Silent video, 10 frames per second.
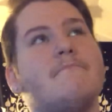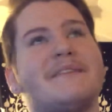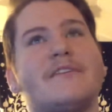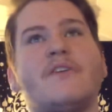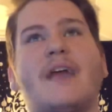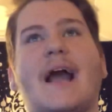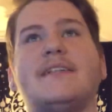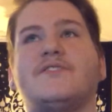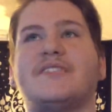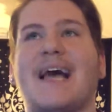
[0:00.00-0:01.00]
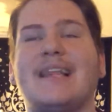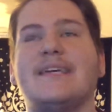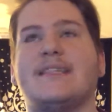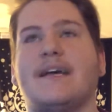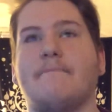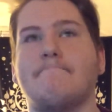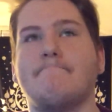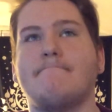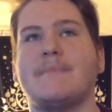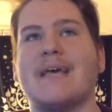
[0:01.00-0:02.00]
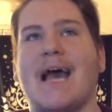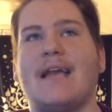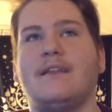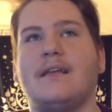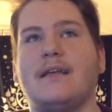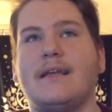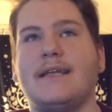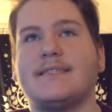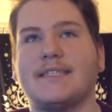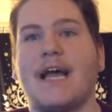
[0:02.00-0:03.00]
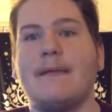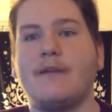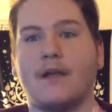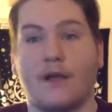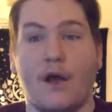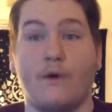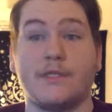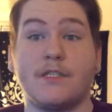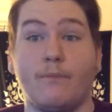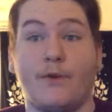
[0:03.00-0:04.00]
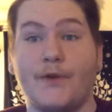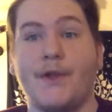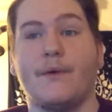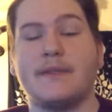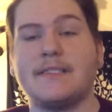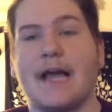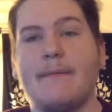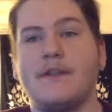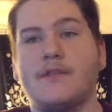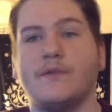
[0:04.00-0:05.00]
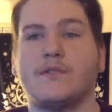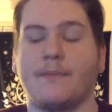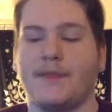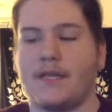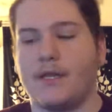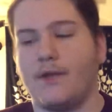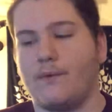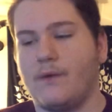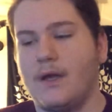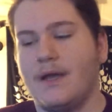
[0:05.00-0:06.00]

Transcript: But their guides are telling them that it's time to go somewhere new. It's time to do something new.